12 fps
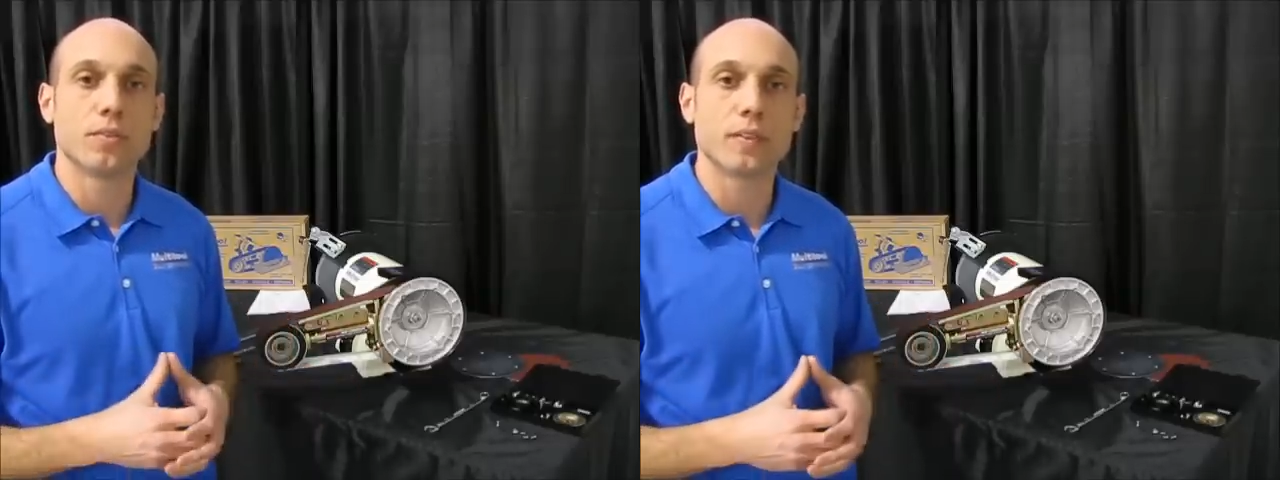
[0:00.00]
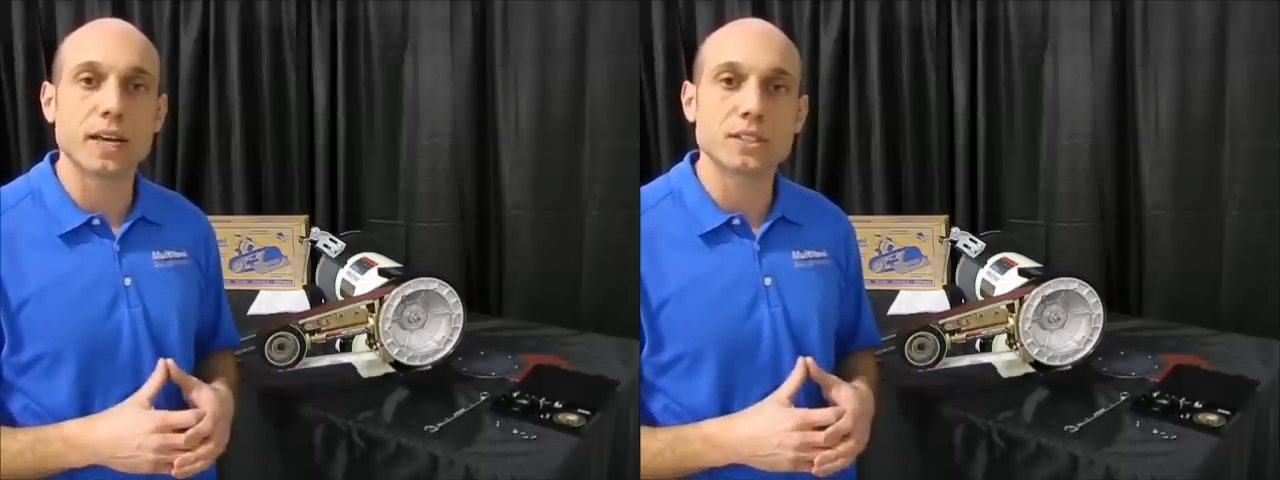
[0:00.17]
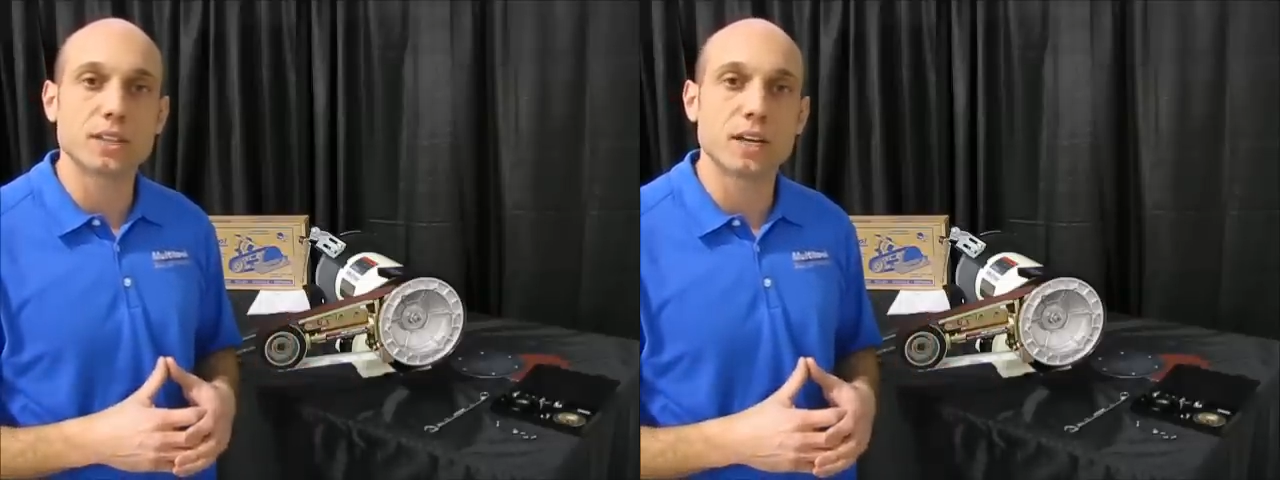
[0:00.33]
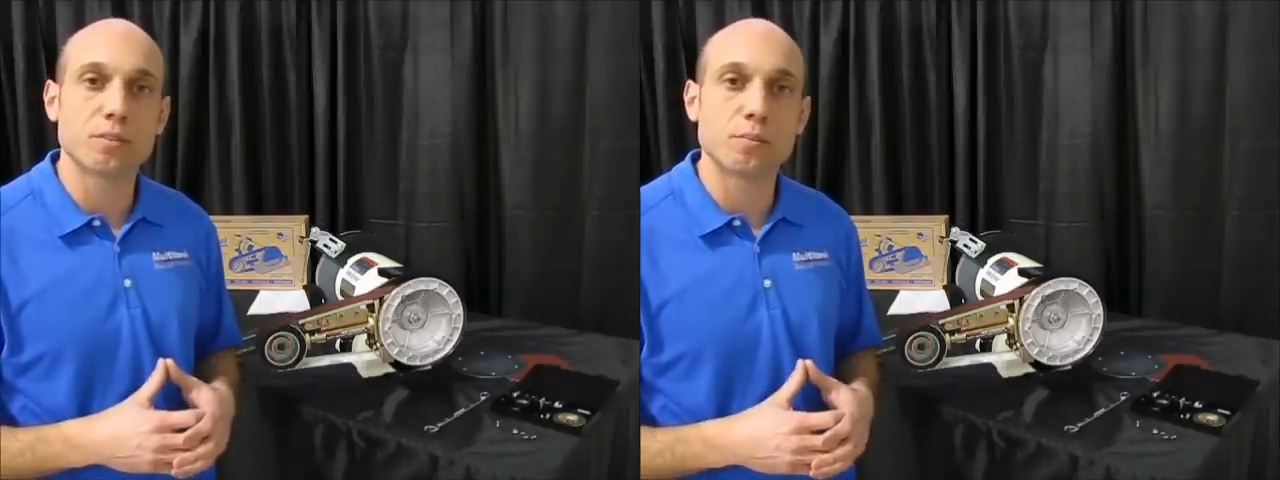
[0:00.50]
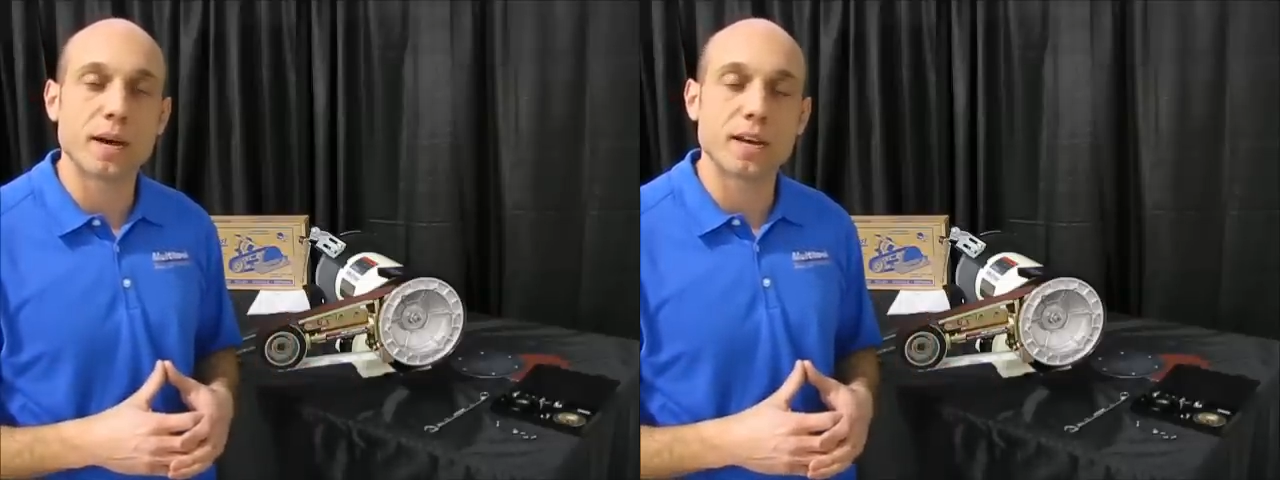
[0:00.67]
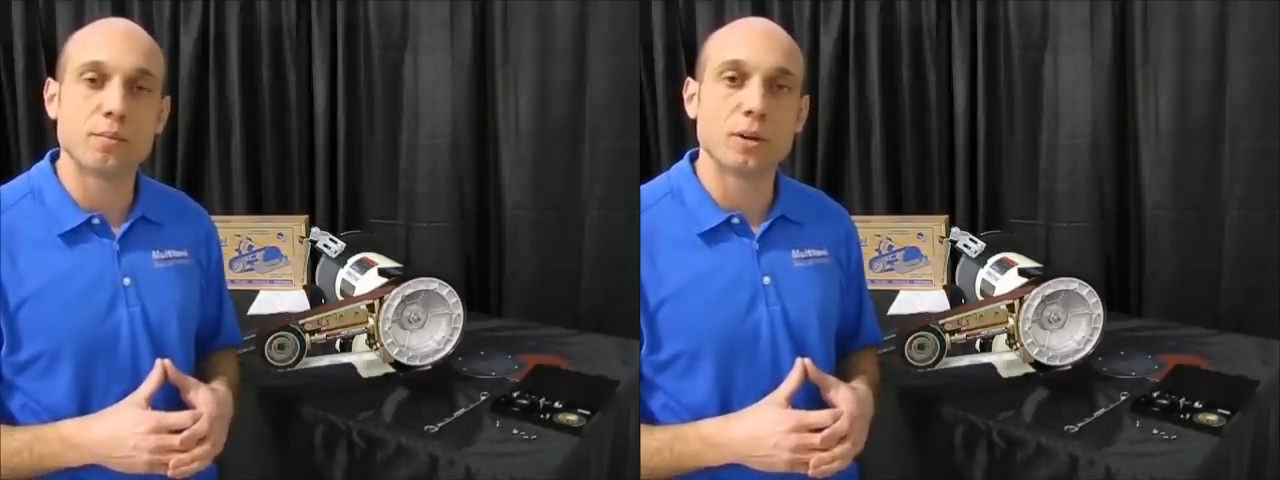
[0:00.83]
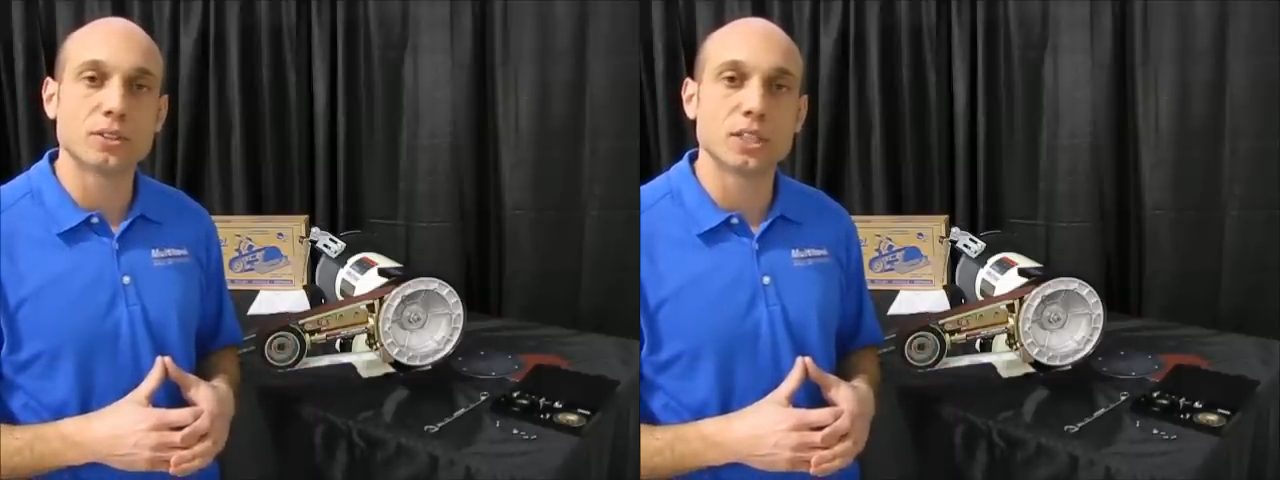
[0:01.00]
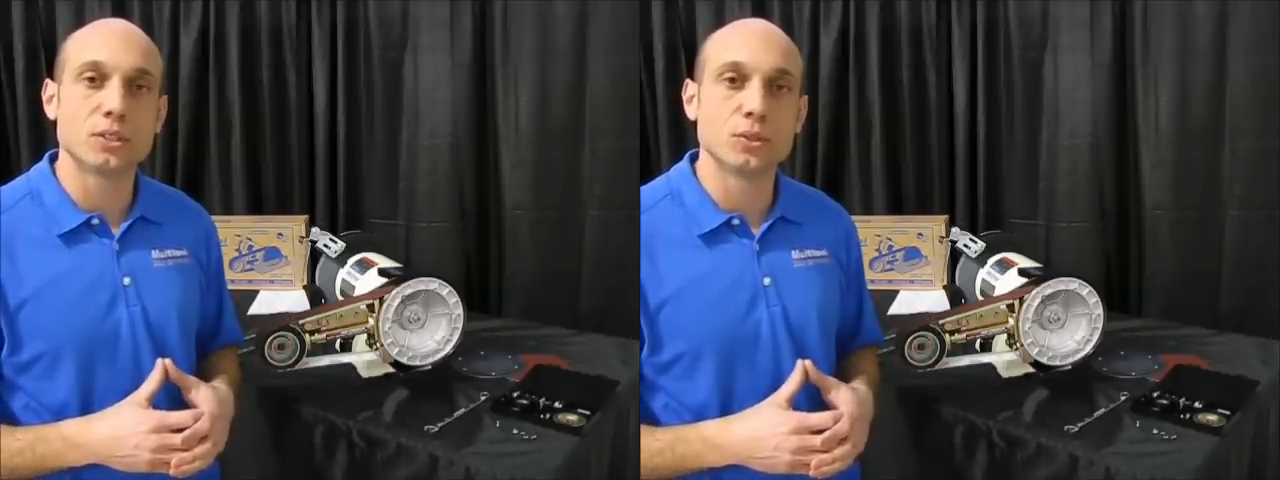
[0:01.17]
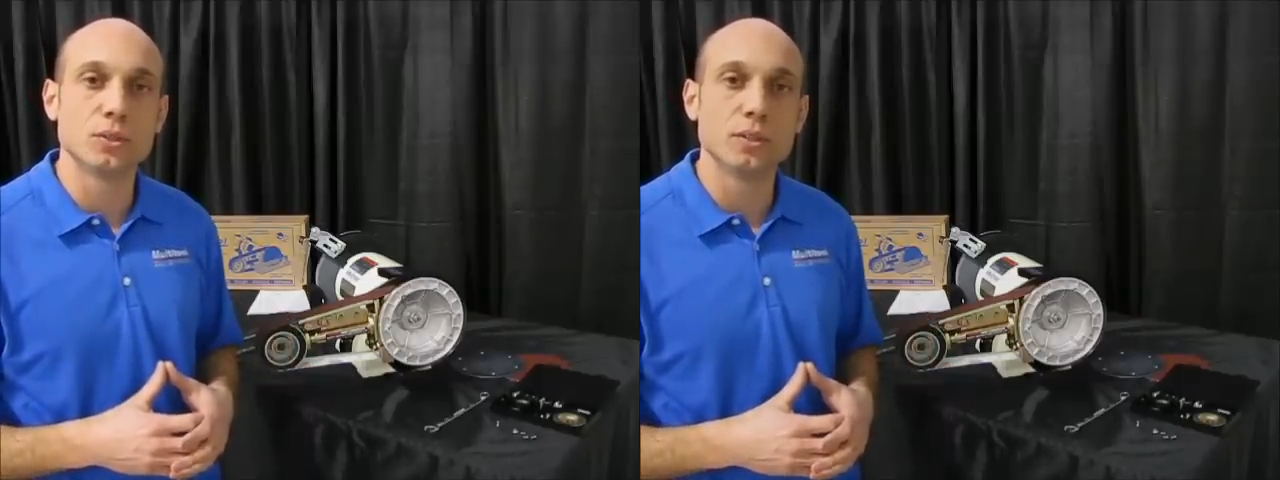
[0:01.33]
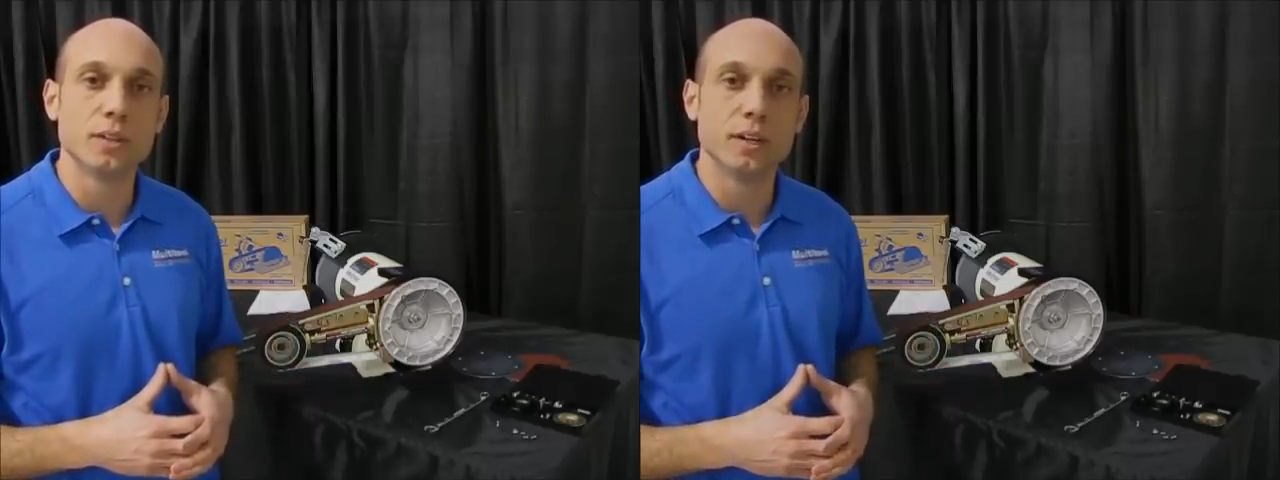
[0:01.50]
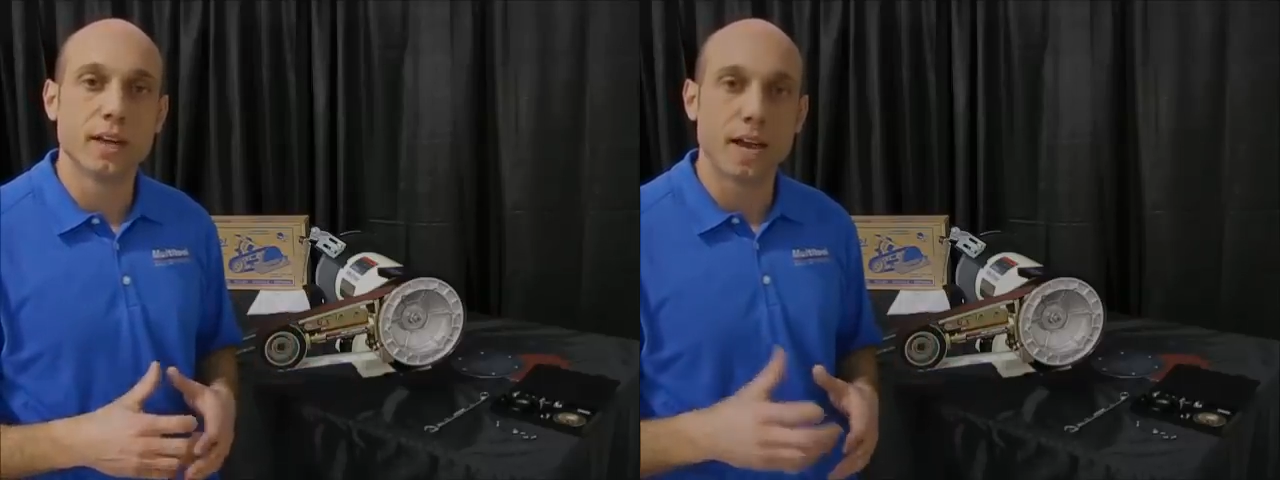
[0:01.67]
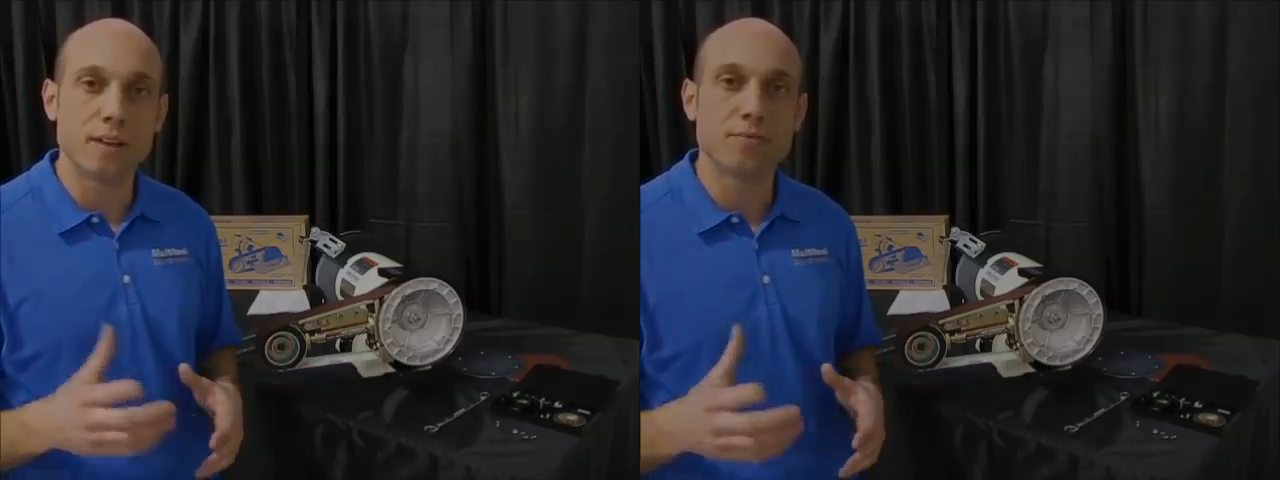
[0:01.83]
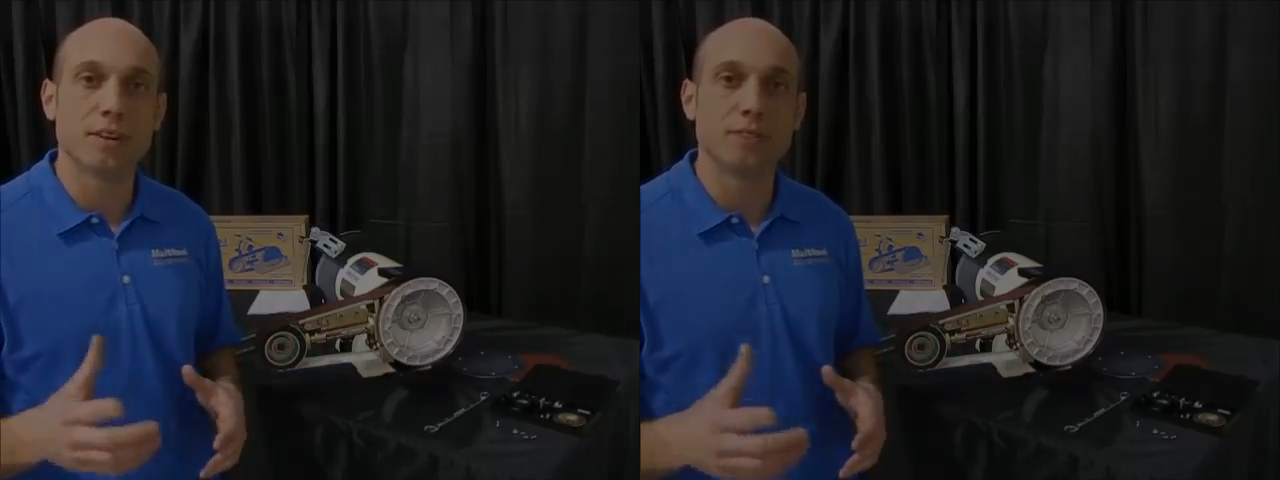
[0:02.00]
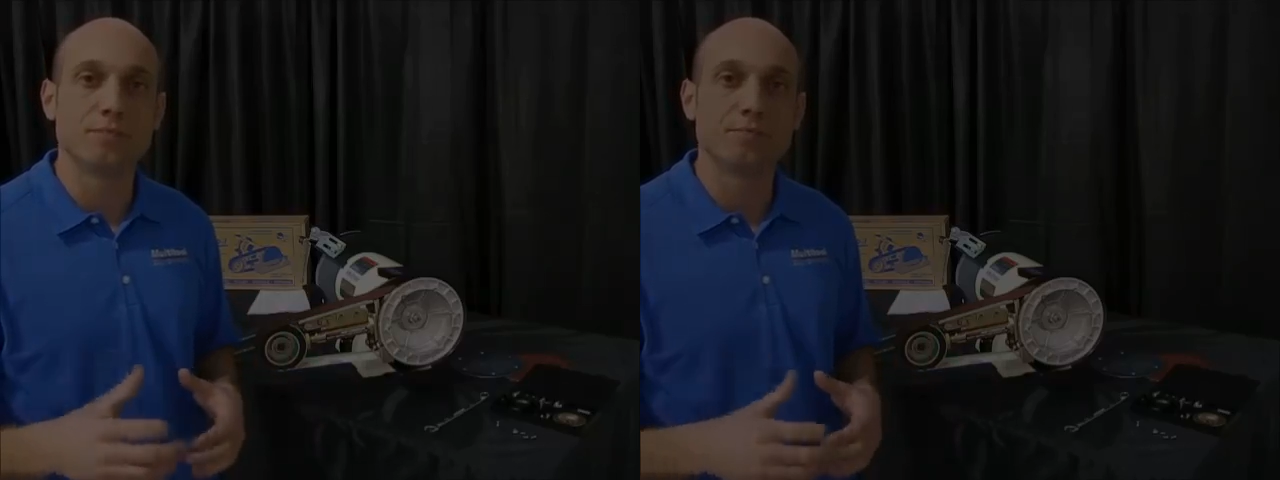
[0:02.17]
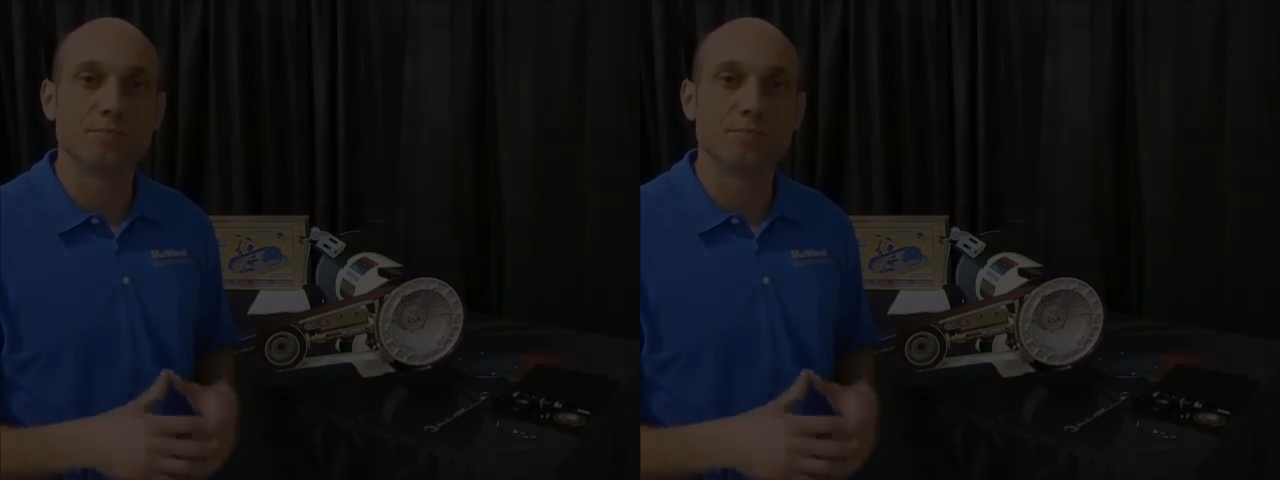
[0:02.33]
Thanks a lot for buying a multi-tool. Have fun.